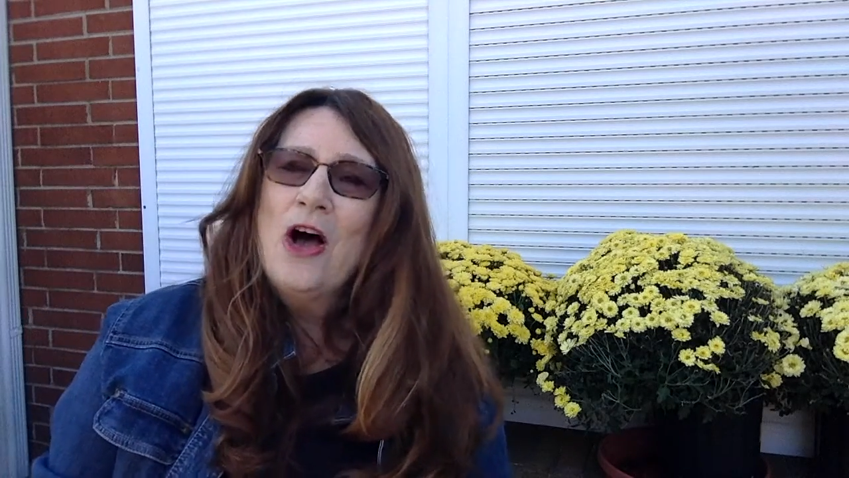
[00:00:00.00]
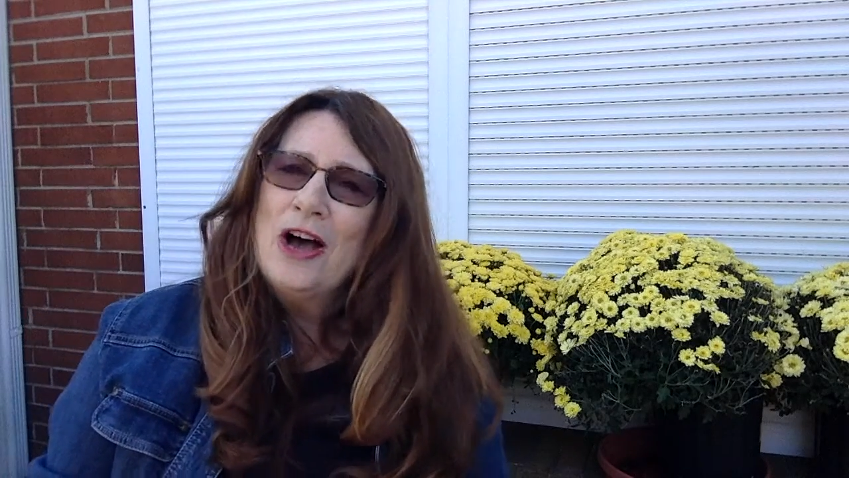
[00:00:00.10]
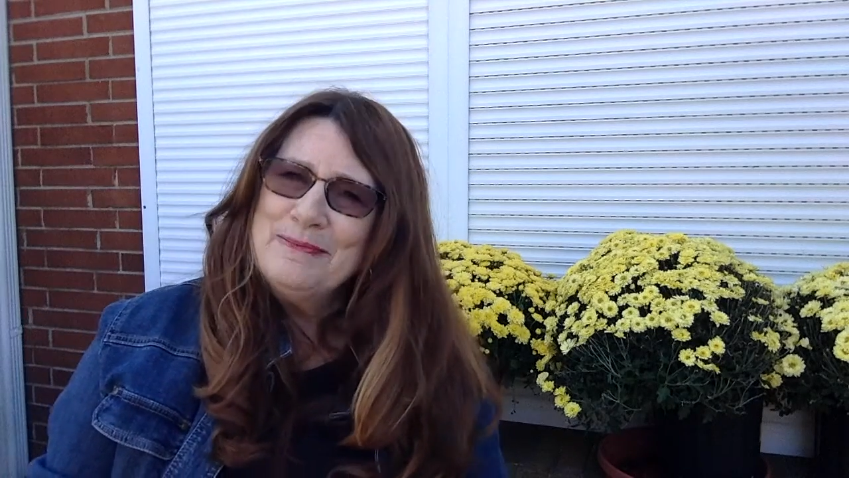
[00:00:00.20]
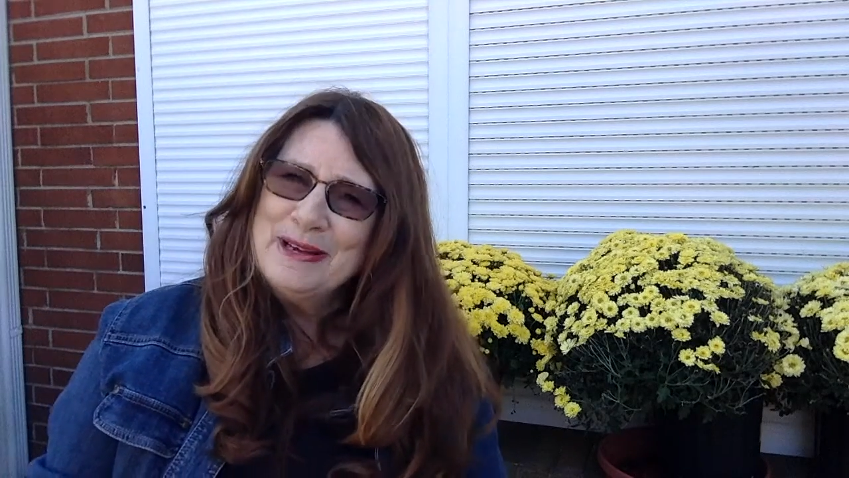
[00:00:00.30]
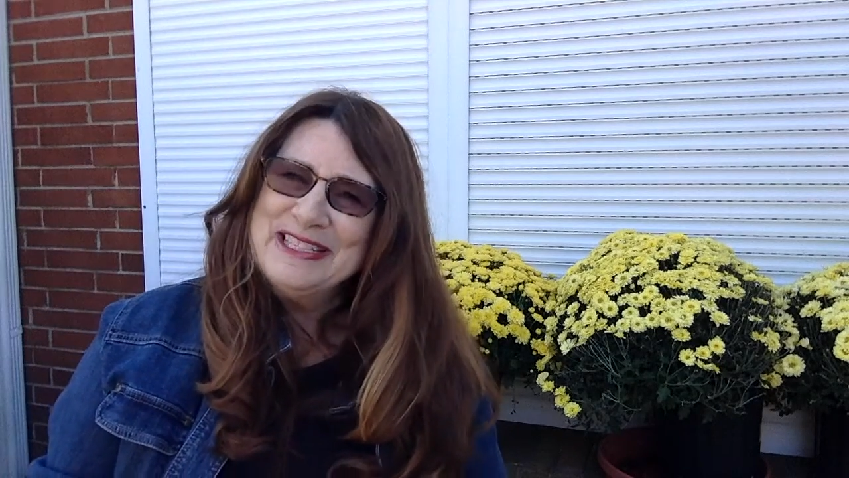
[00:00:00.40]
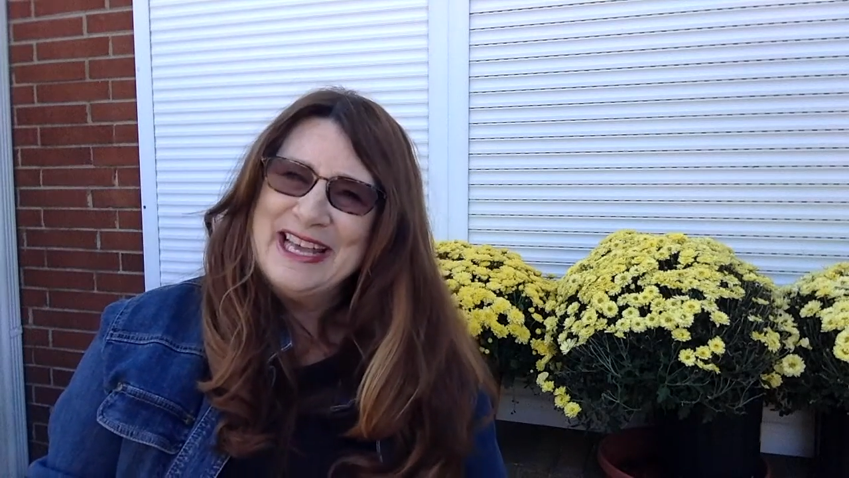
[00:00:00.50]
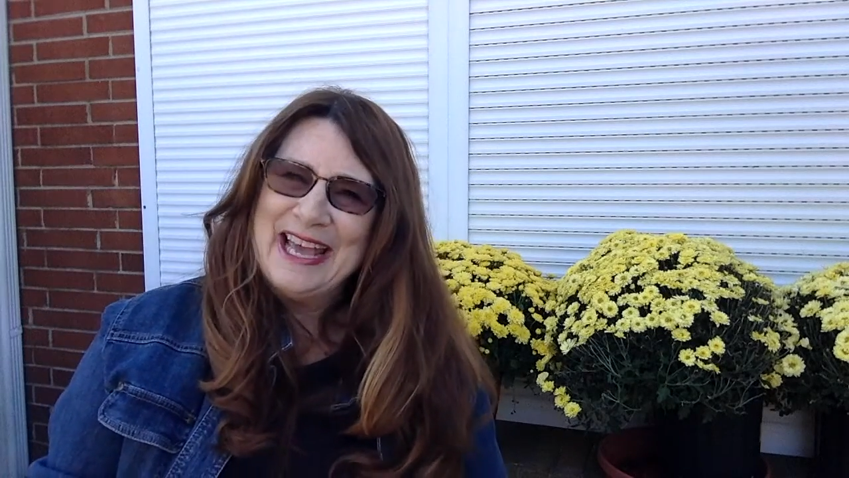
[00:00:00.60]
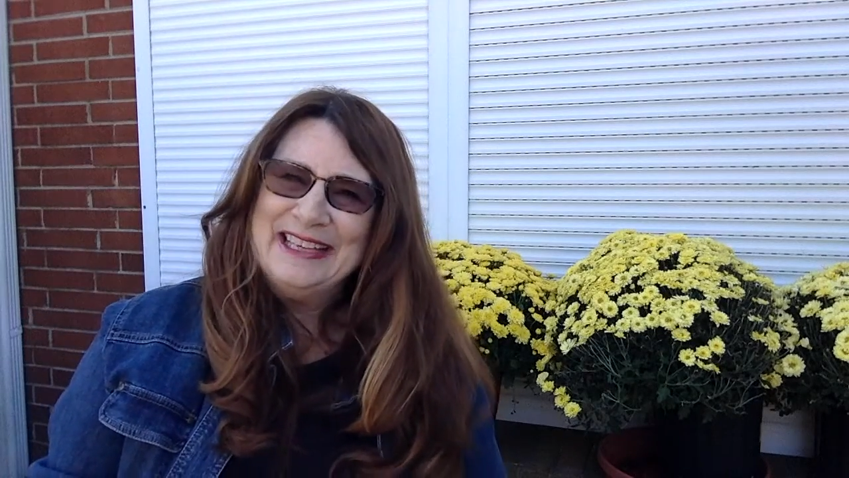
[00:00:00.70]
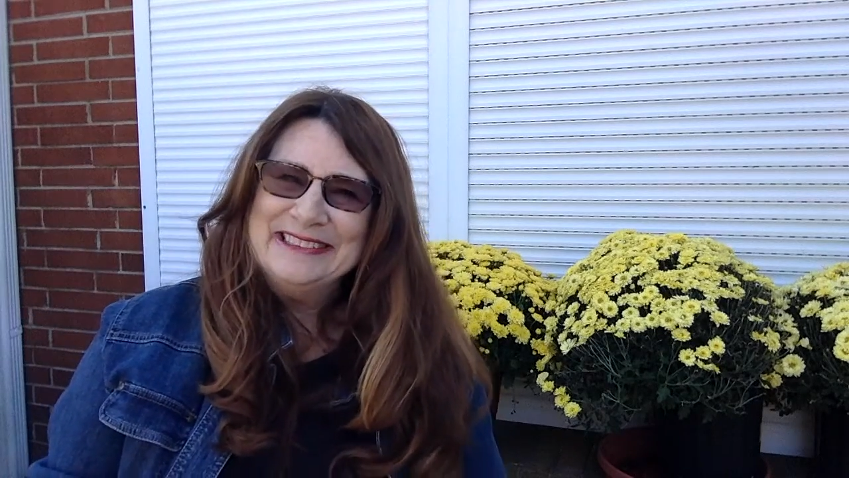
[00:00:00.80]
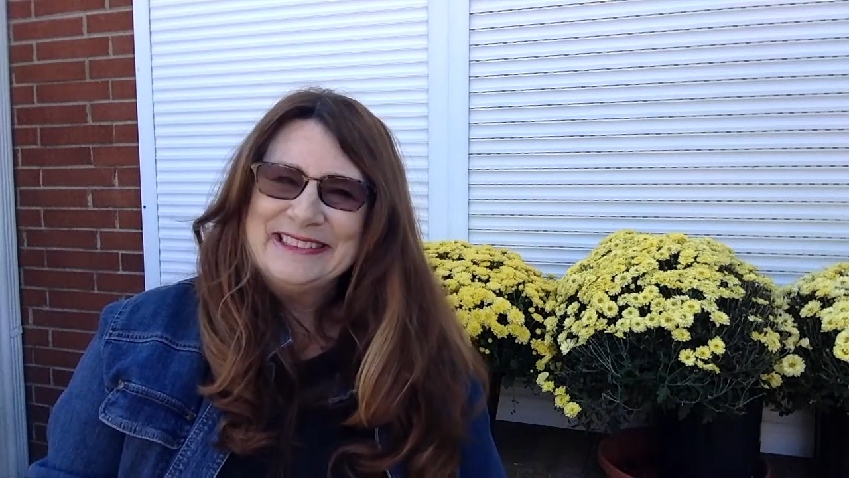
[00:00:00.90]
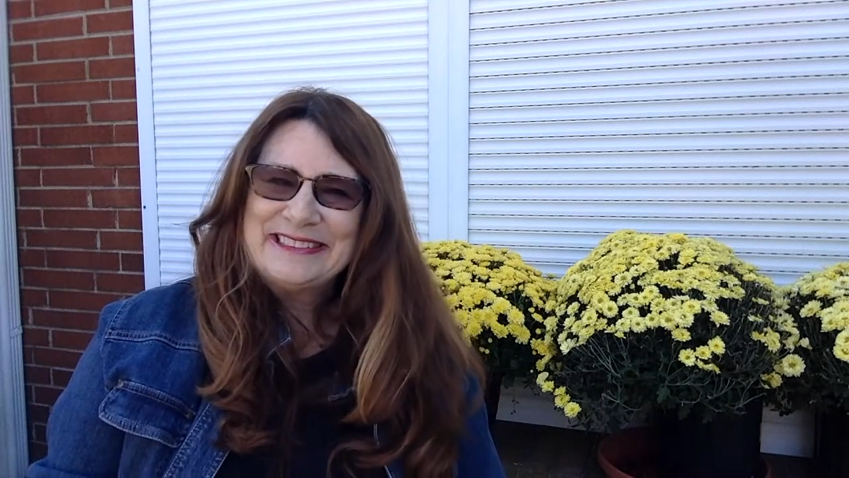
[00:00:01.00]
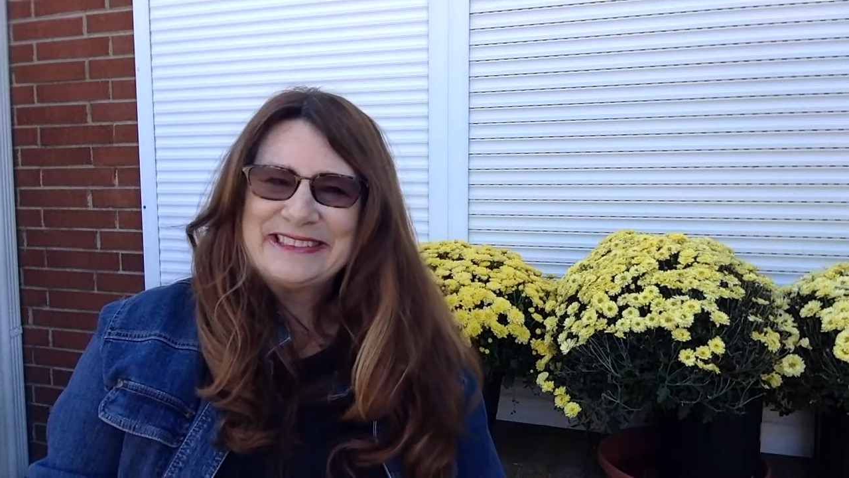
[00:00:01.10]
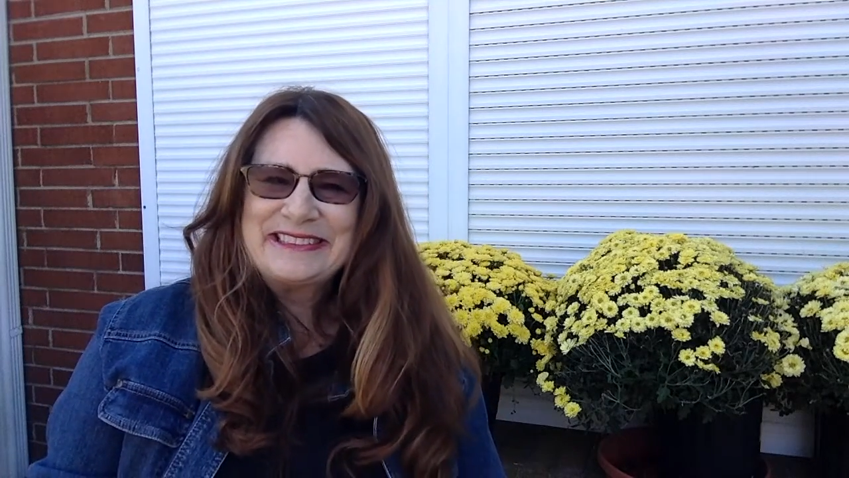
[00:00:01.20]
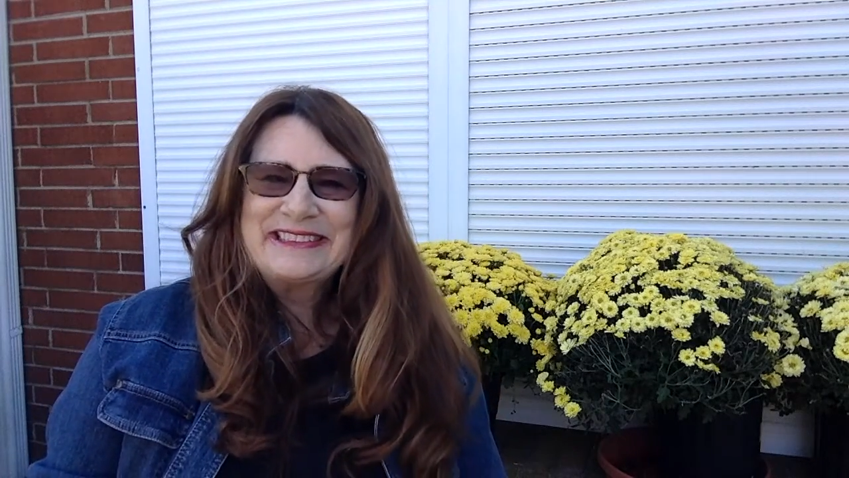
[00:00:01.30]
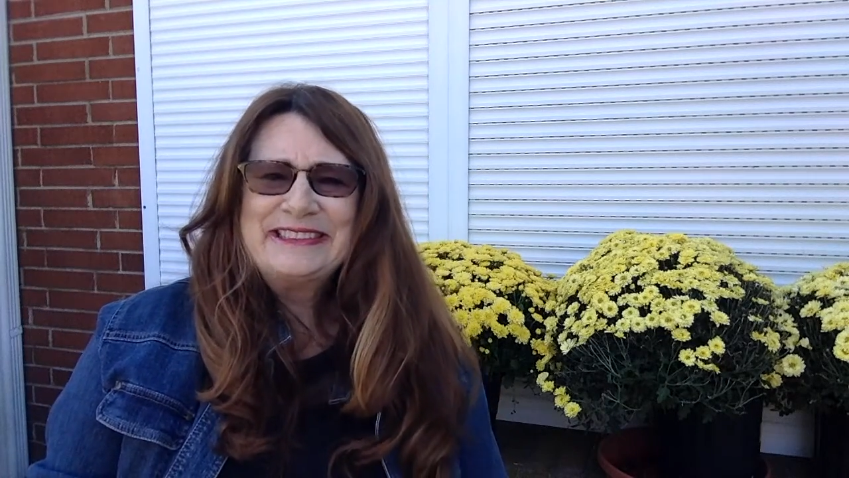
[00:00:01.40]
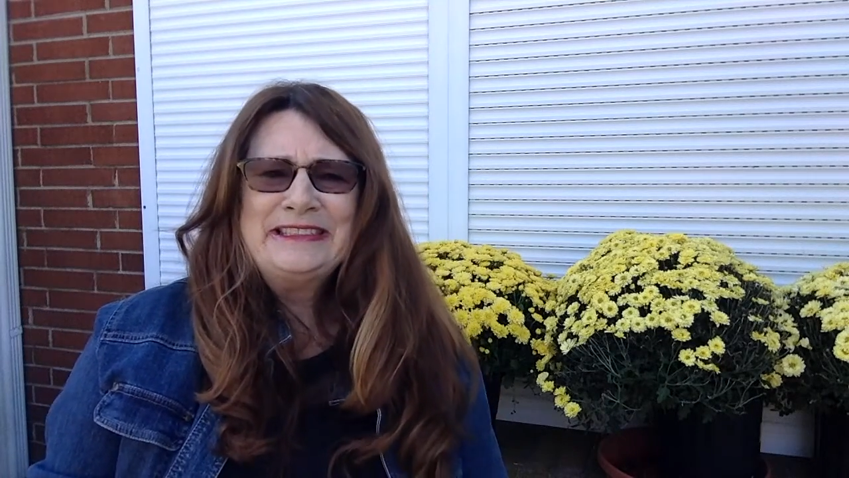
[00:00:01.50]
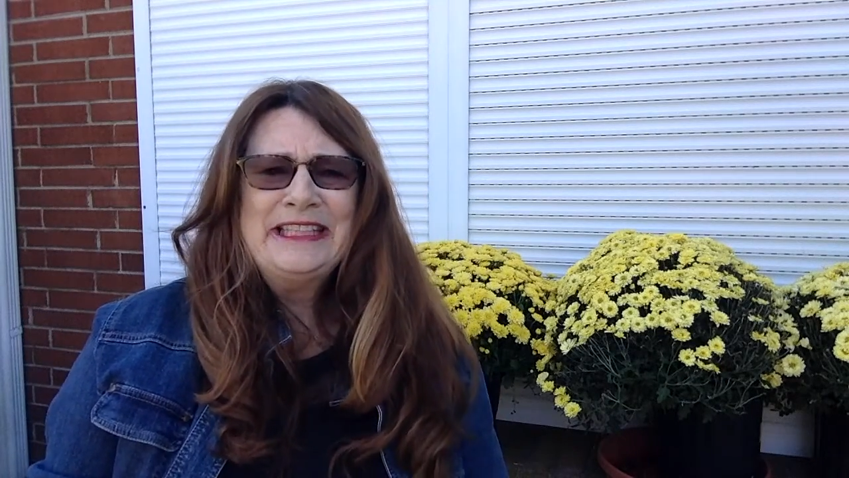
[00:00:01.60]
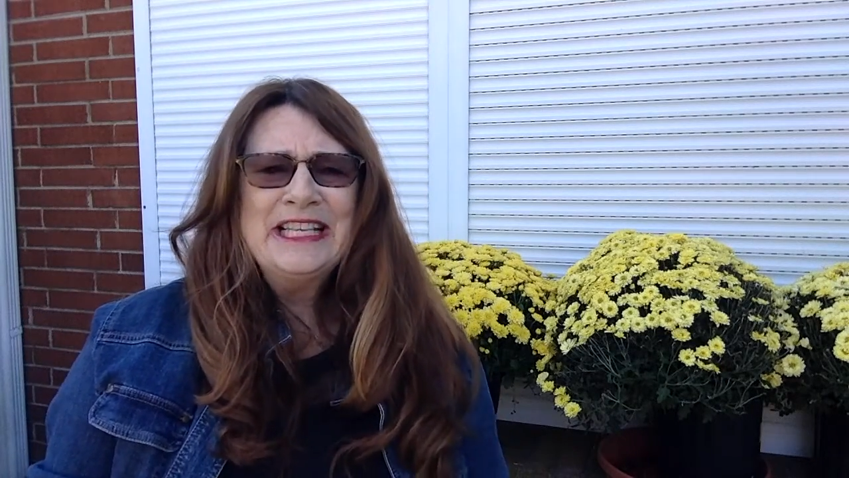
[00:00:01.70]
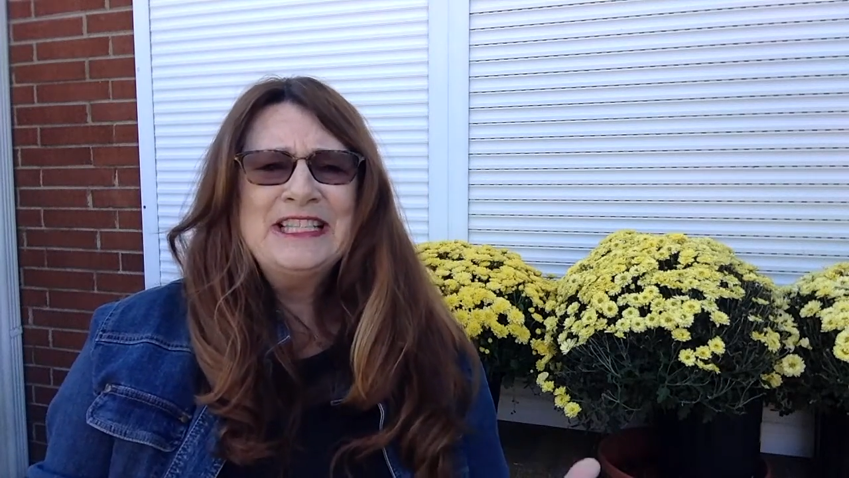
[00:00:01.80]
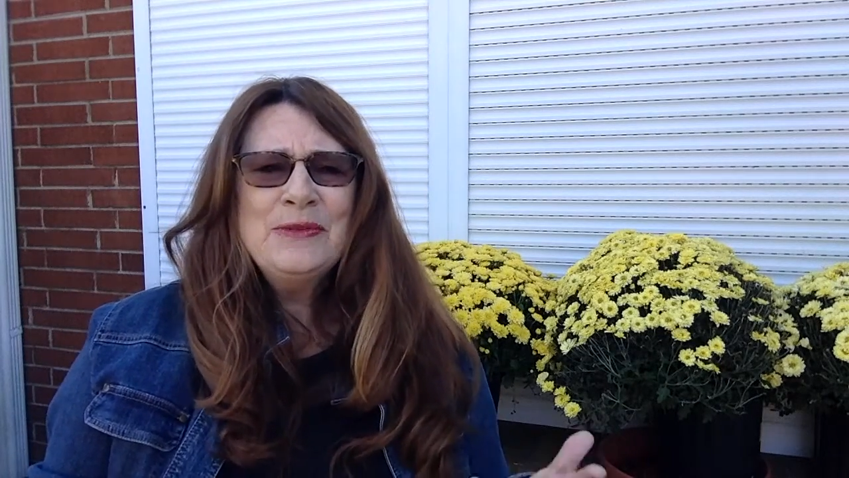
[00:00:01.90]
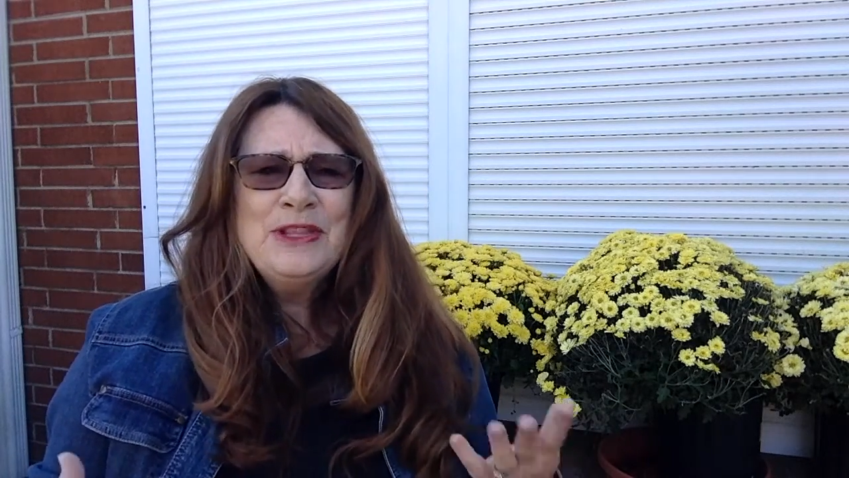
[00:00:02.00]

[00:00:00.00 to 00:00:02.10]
on Monday. So